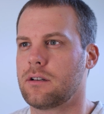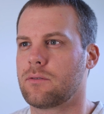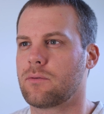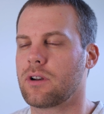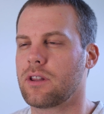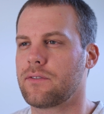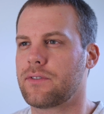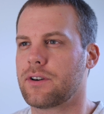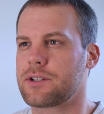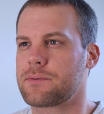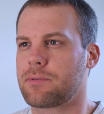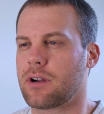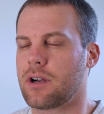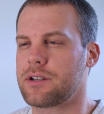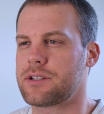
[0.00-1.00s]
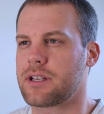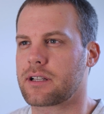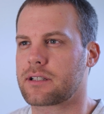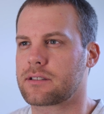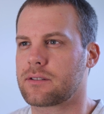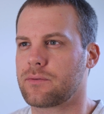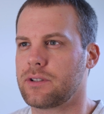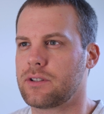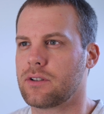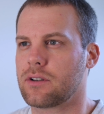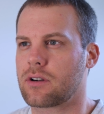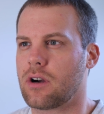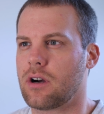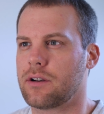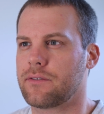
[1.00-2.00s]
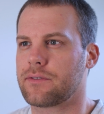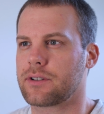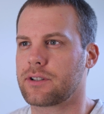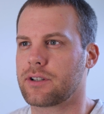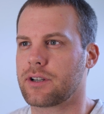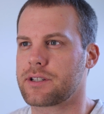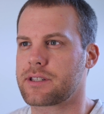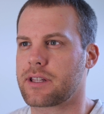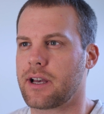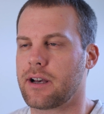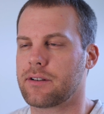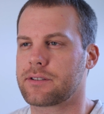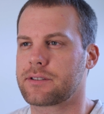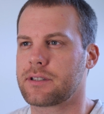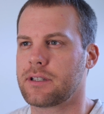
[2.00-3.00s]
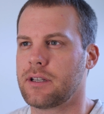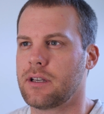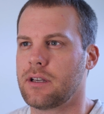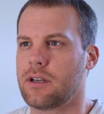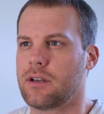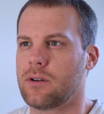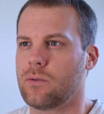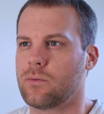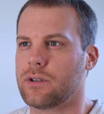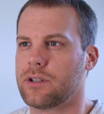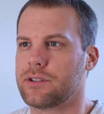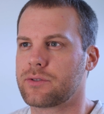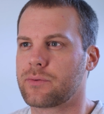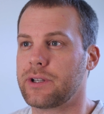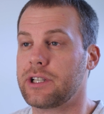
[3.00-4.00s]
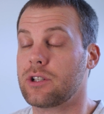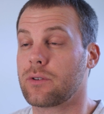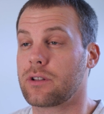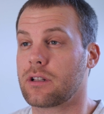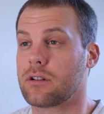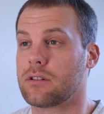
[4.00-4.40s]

One of the first projects that we took on for Grist House was redoing their